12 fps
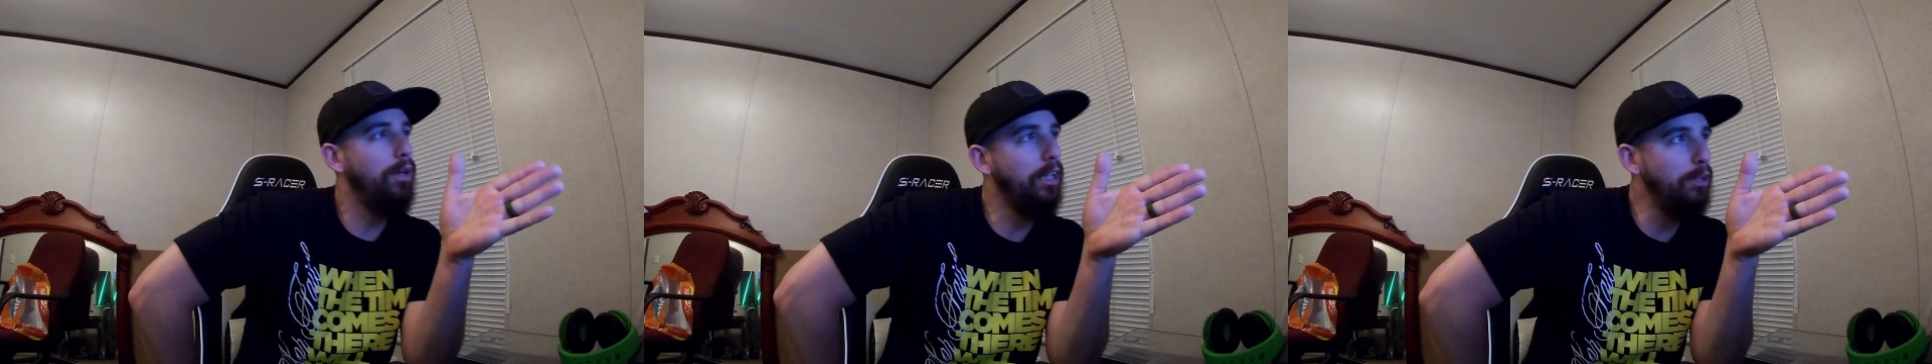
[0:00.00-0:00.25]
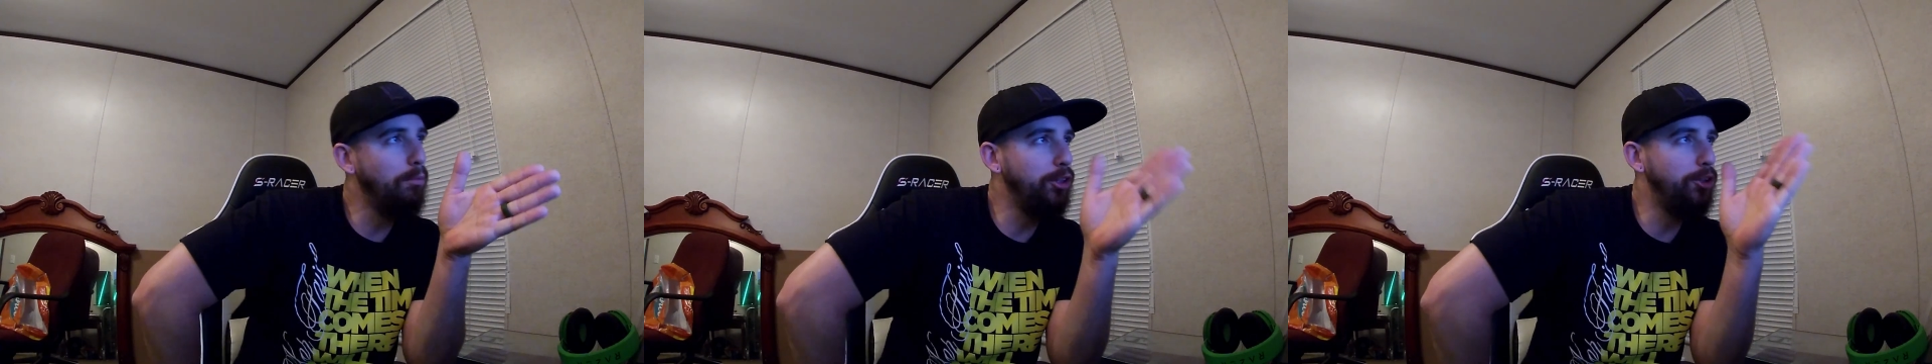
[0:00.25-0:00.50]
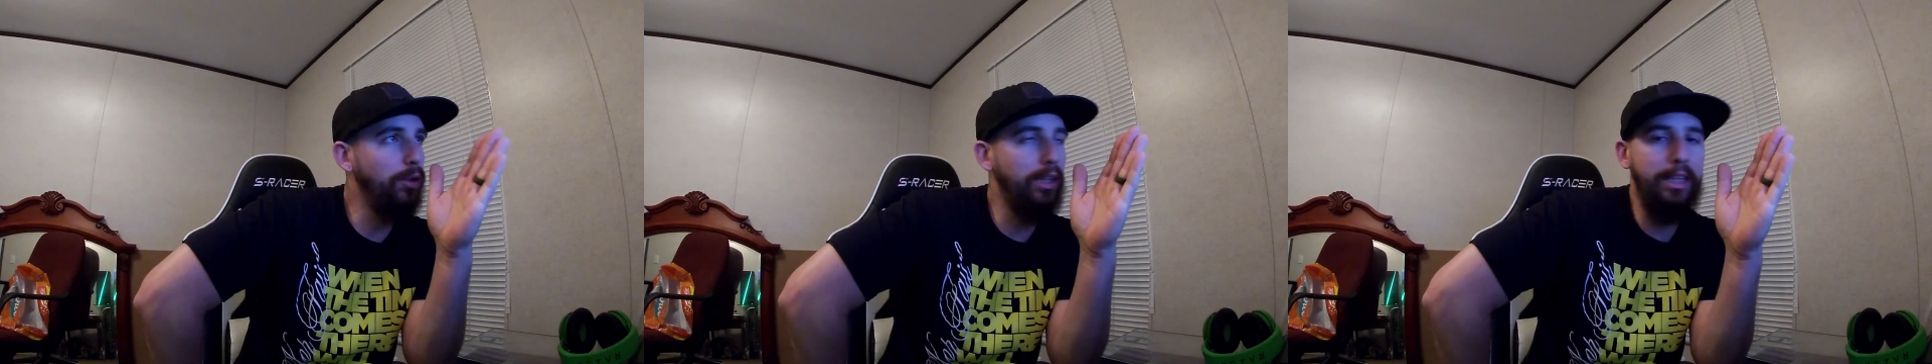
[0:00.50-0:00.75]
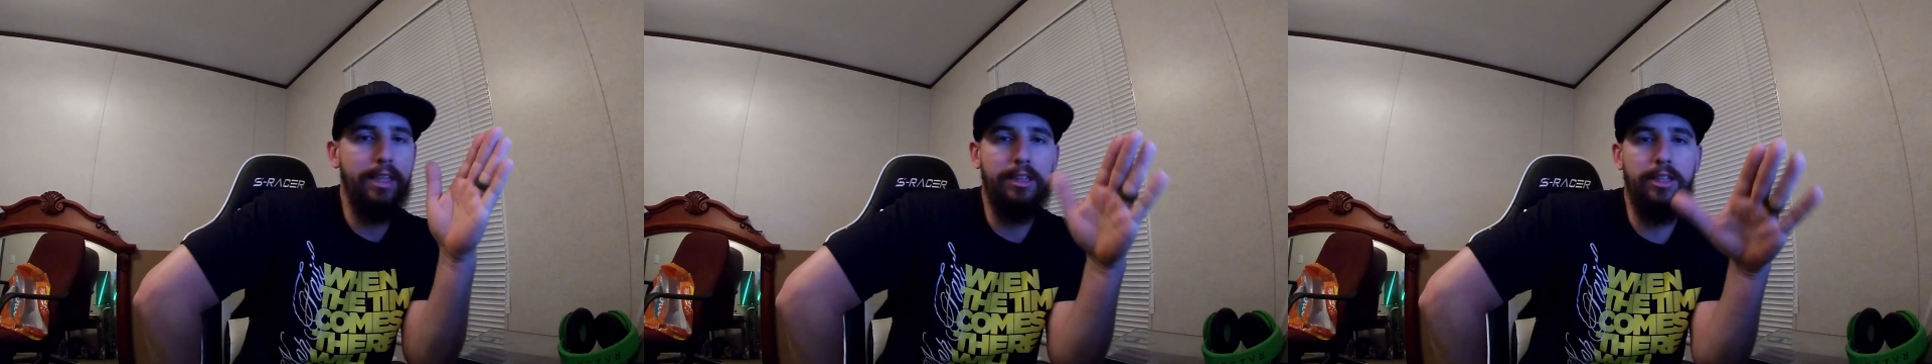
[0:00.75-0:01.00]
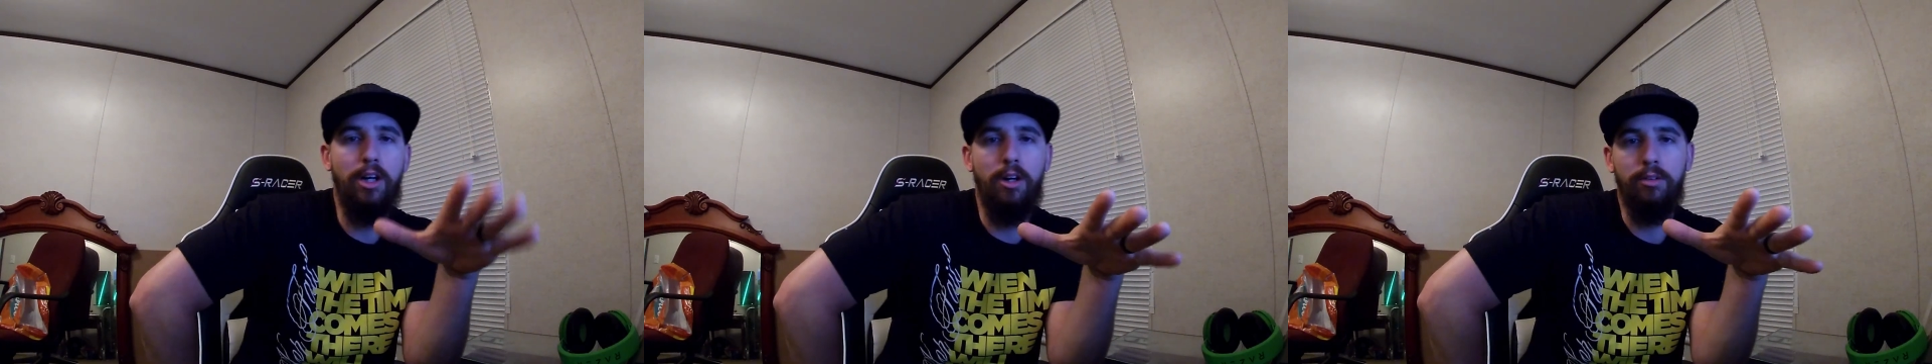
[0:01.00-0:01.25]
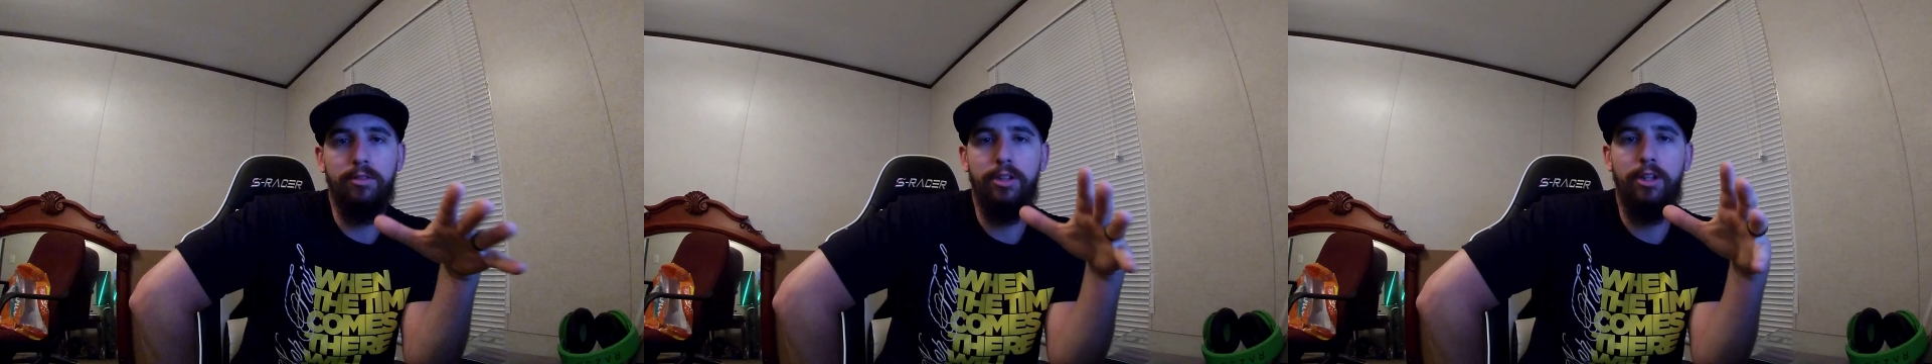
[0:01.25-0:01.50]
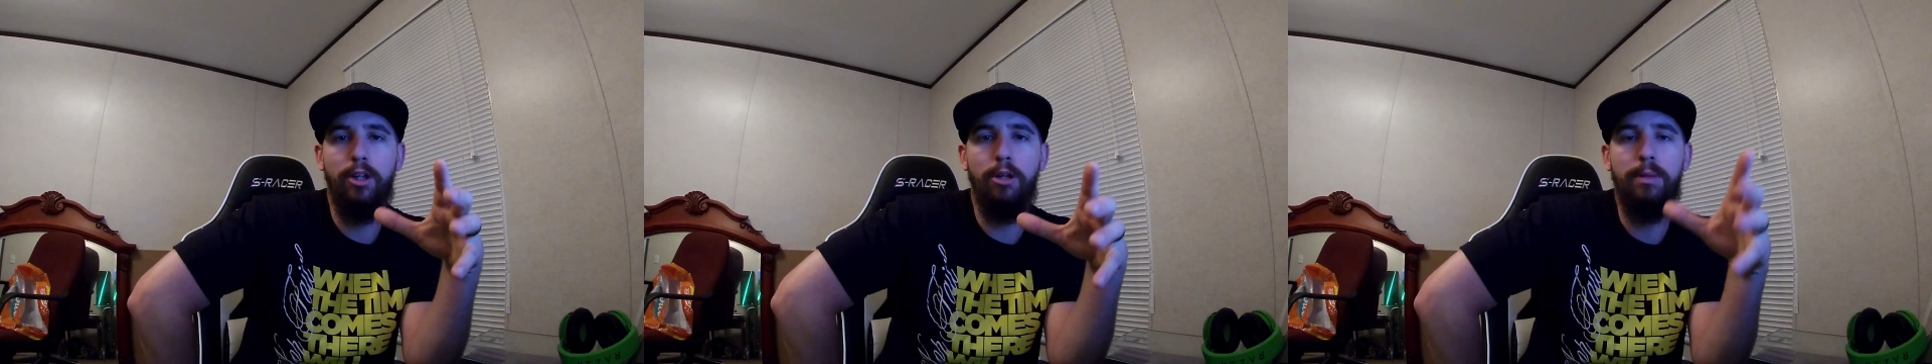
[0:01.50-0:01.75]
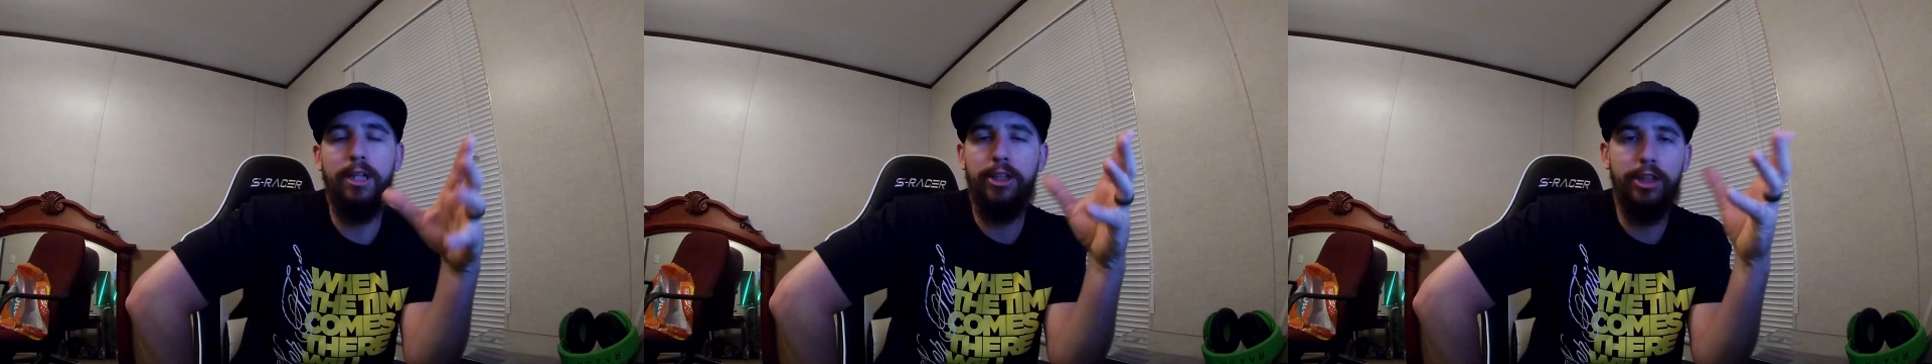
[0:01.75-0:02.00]
really the majority of these don't, you know what
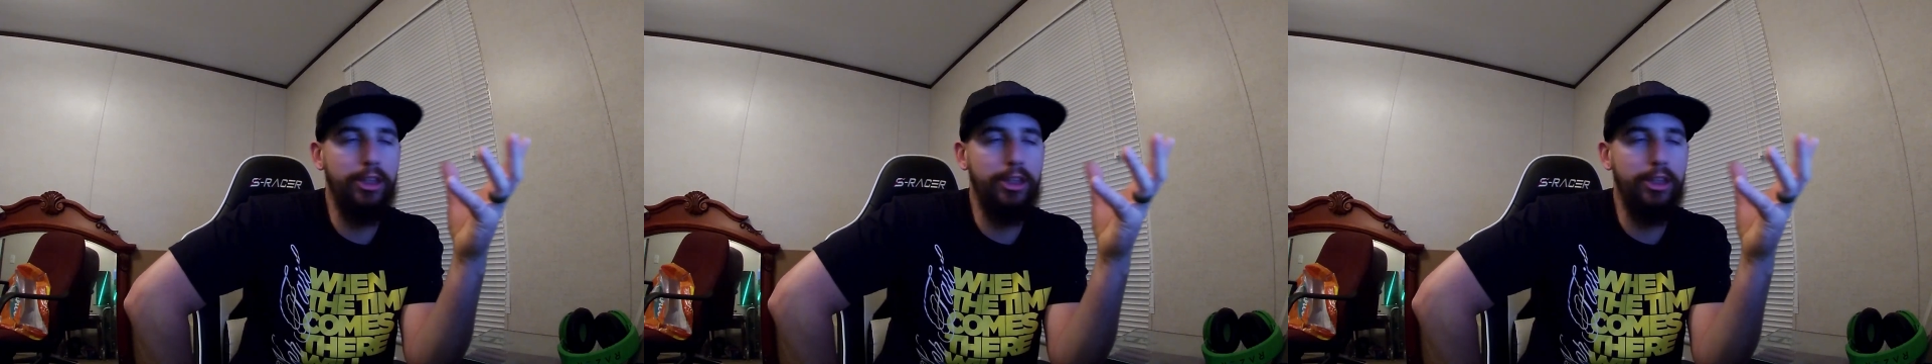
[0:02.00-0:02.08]
I mean?